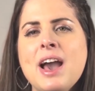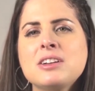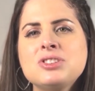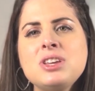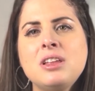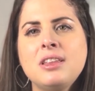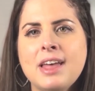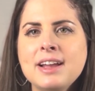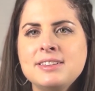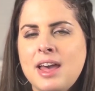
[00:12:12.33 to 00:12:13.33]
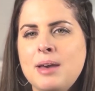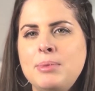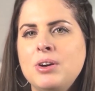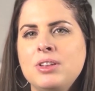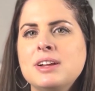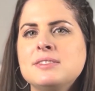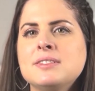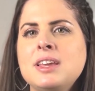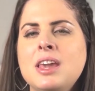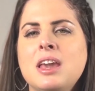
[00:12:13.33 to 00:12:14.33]
actually collect that milk that's
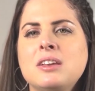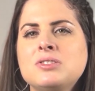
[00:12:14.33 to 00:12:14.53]
leaking.